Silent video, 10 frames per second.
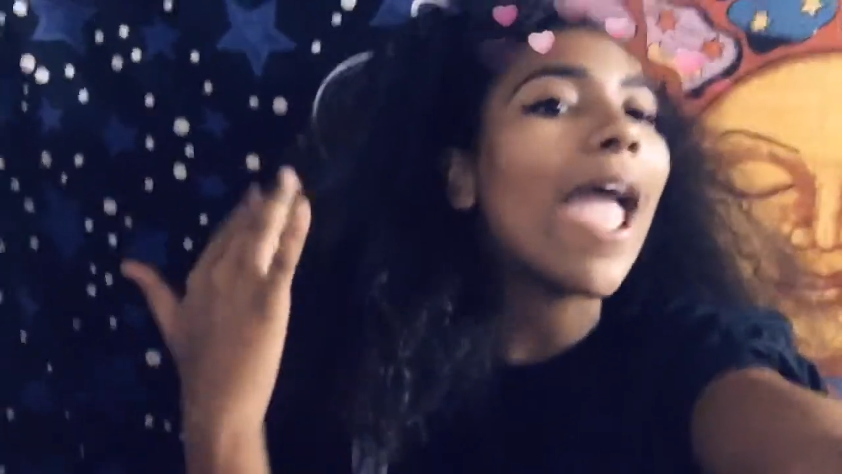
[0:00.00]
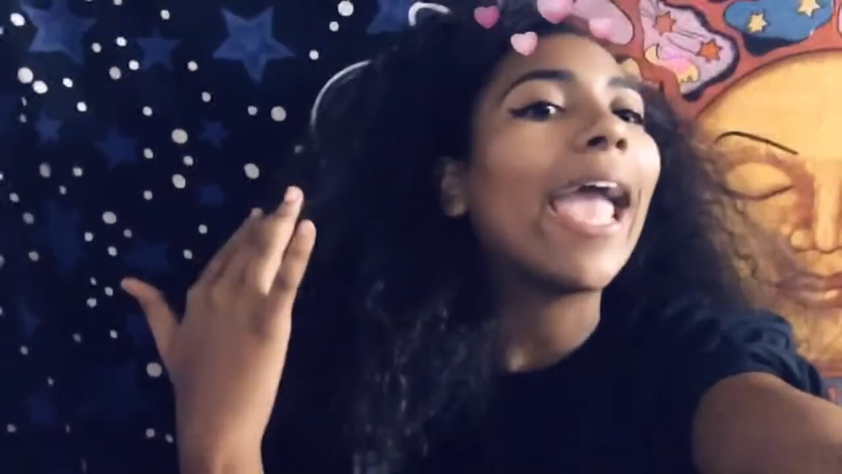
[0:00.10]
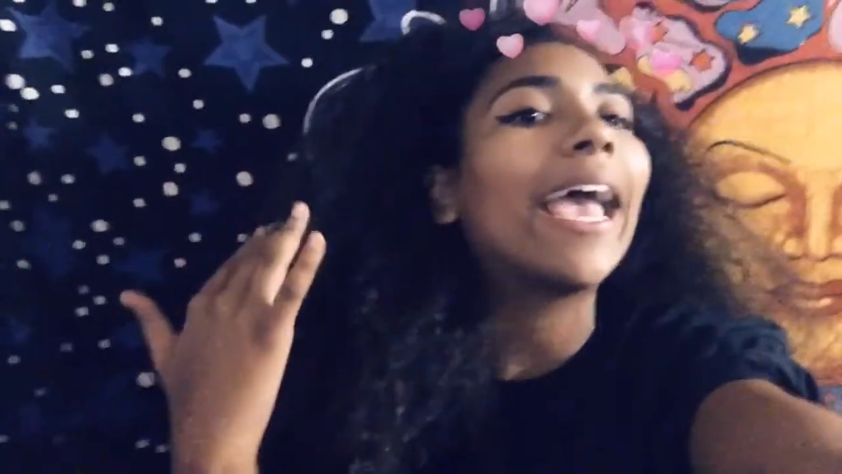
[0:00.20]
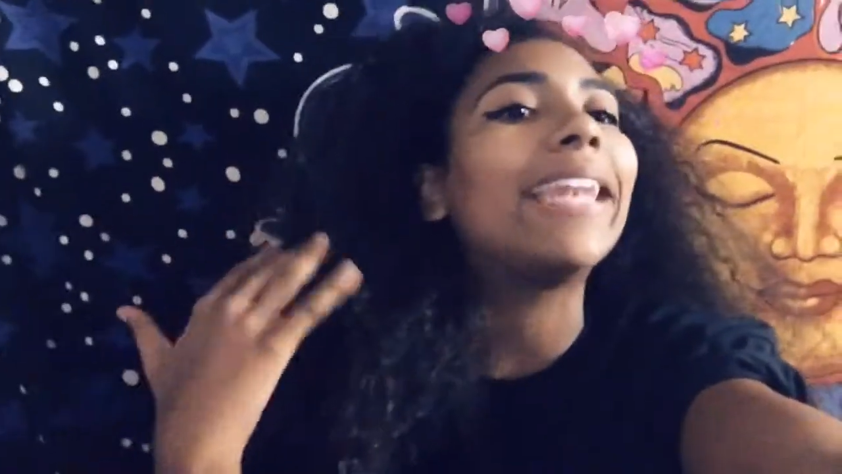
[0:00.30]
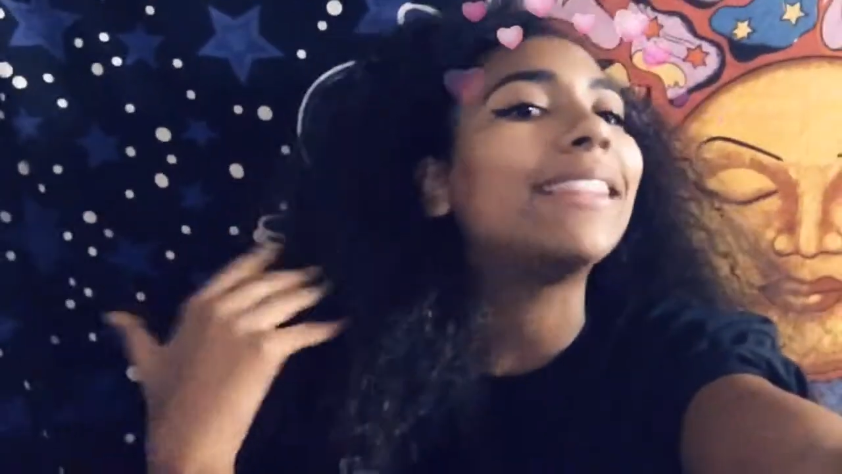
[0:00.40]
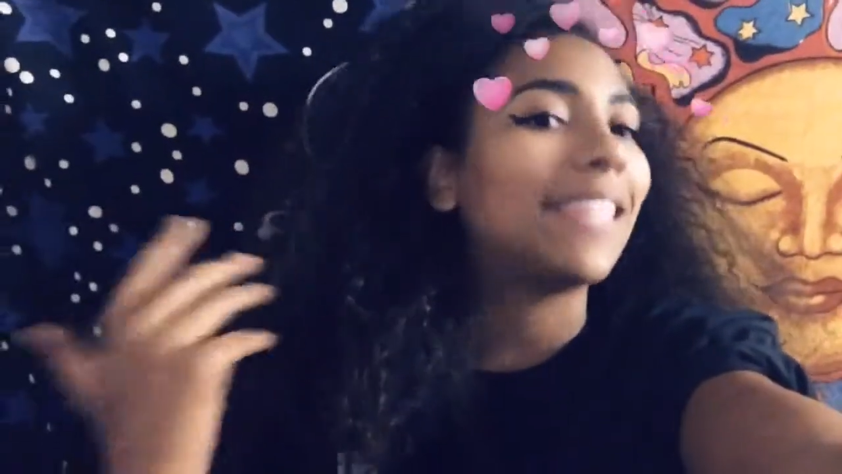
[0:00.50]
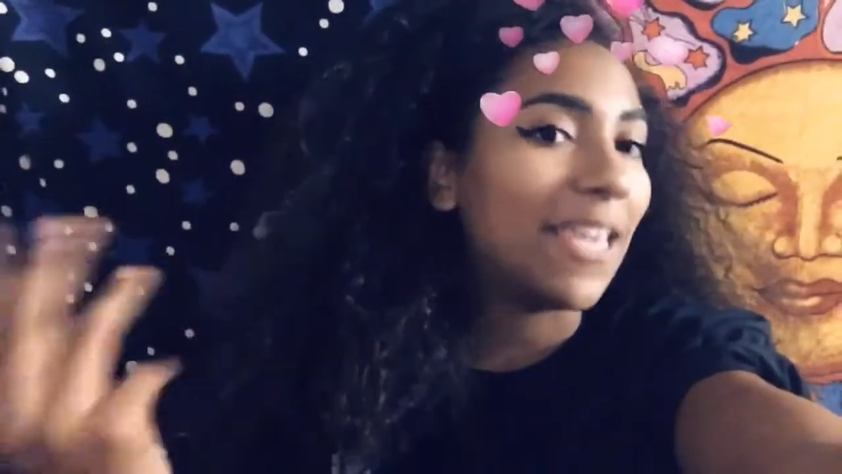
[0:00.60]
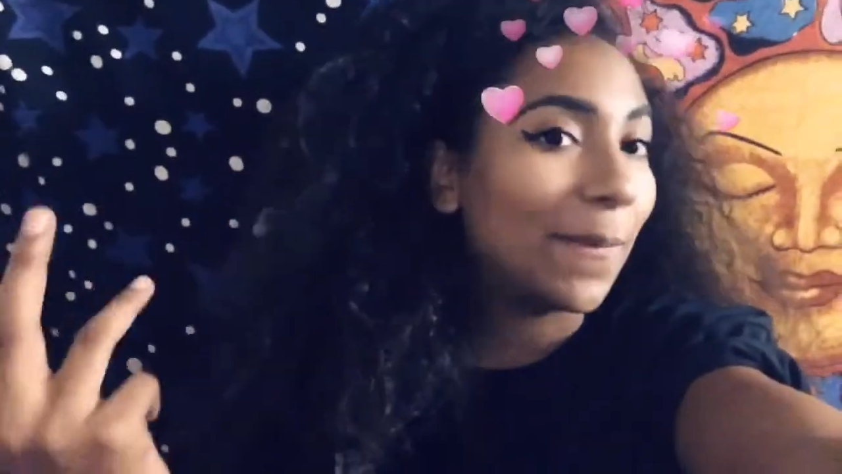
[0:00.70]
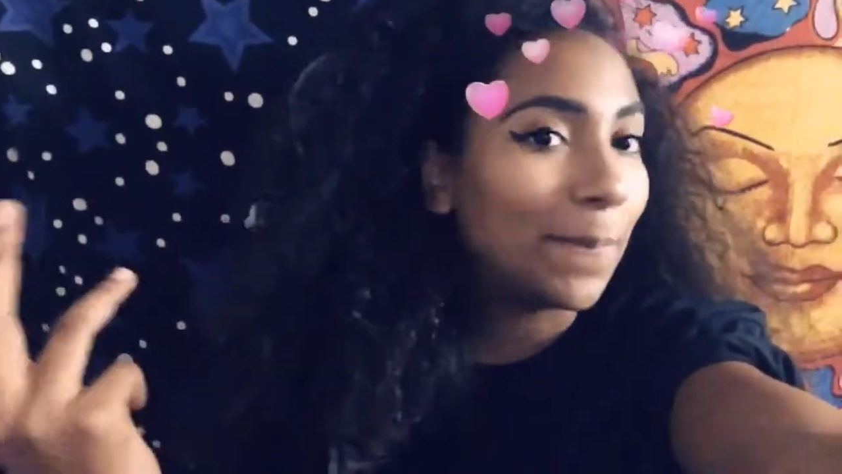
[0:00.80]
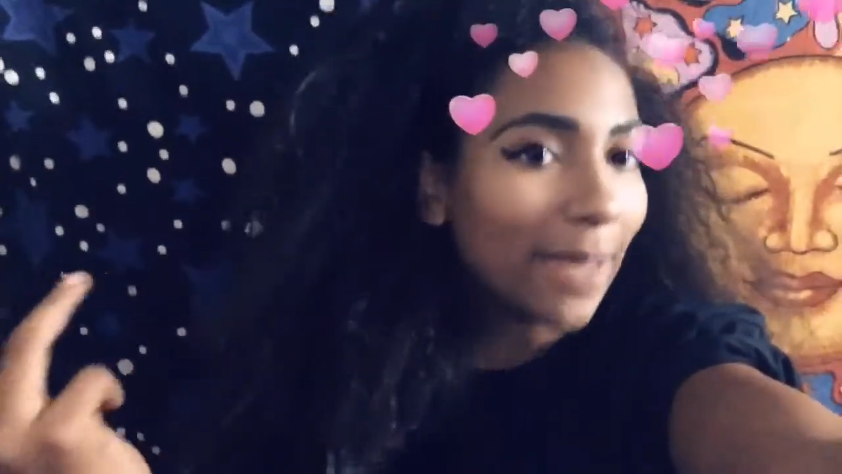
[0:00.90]
and
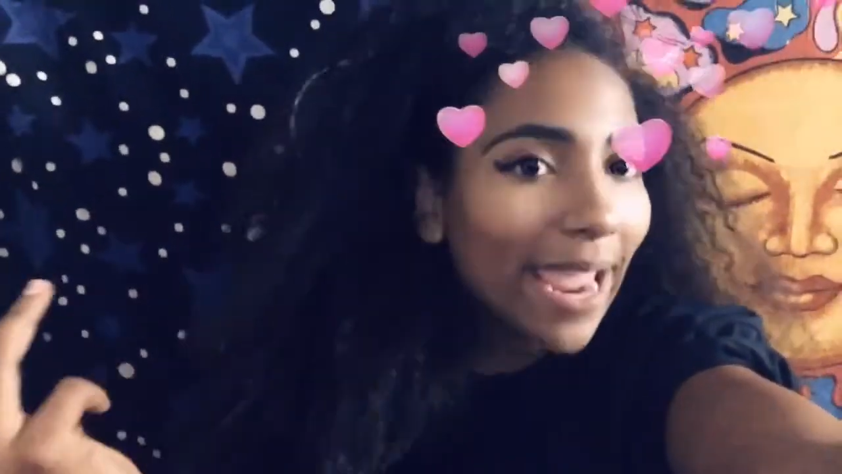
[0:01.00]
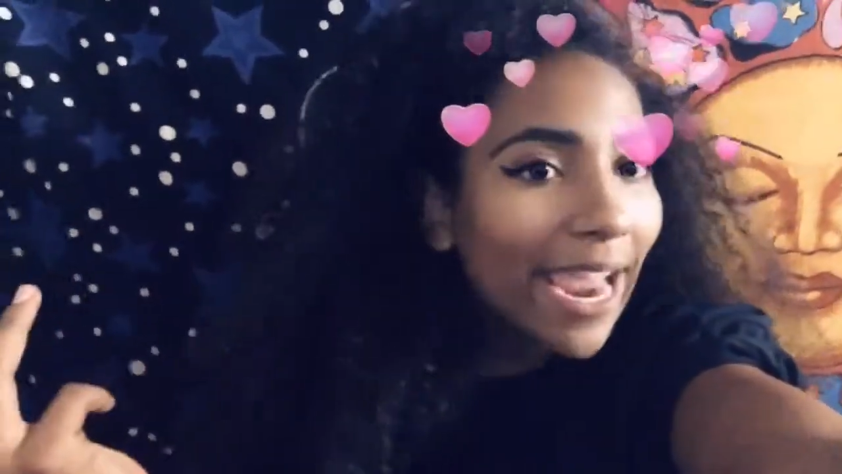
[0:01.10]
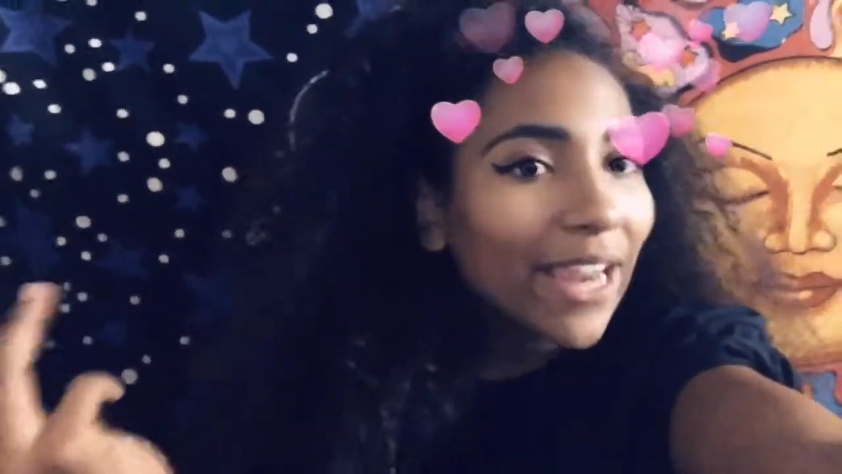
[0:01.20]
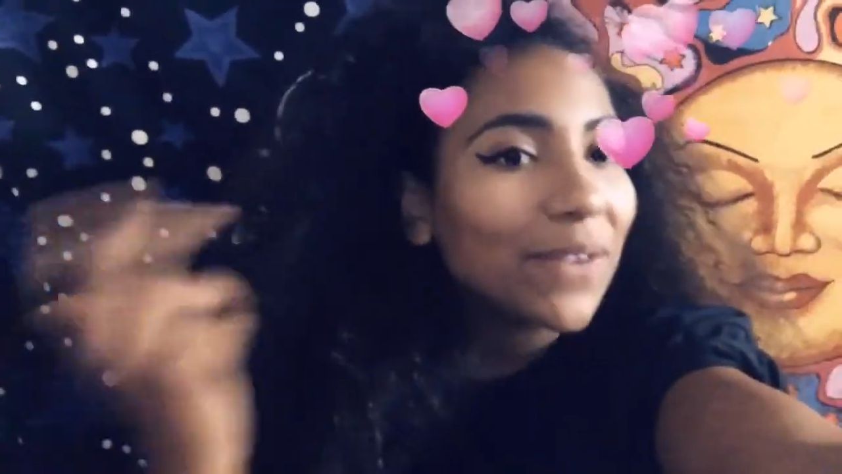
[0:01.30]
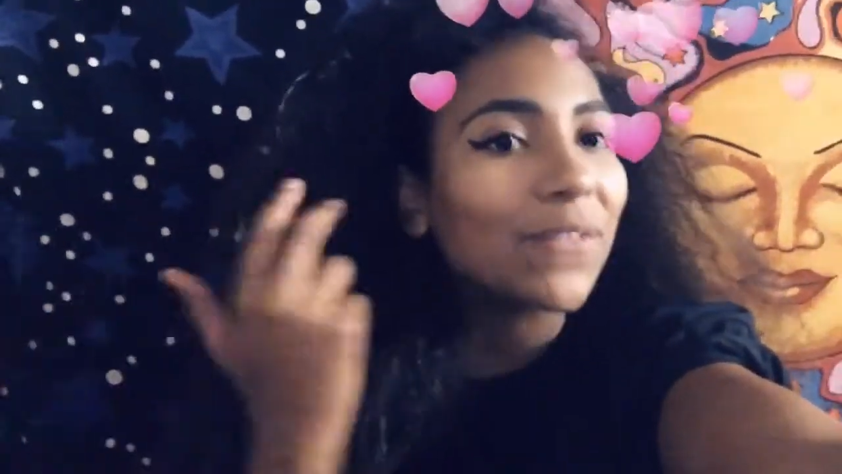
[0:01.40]
Liam Payne